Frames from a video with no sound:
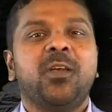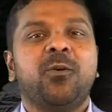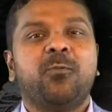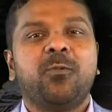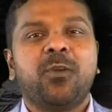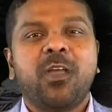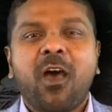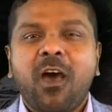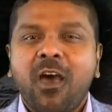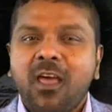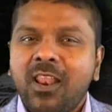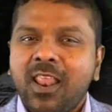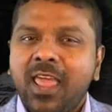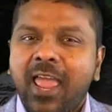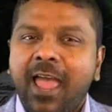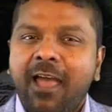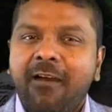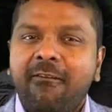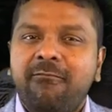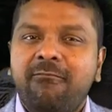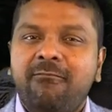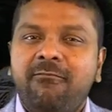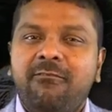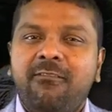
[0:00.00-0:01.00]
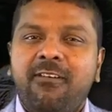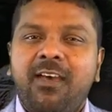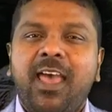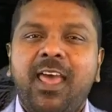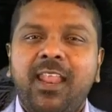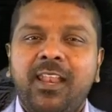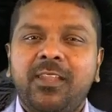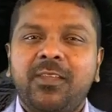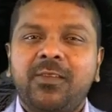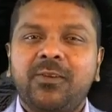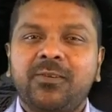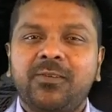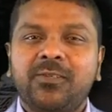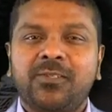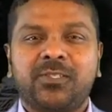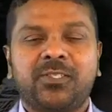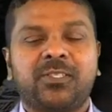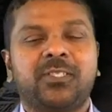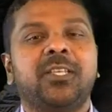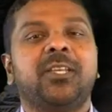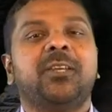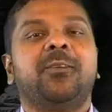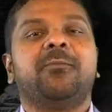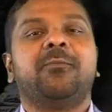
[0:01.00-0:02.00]
we all have
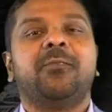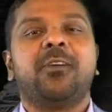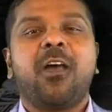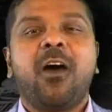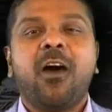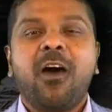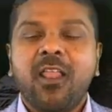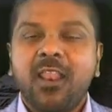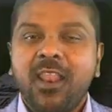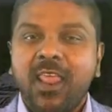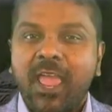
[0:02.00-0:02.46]
values, we all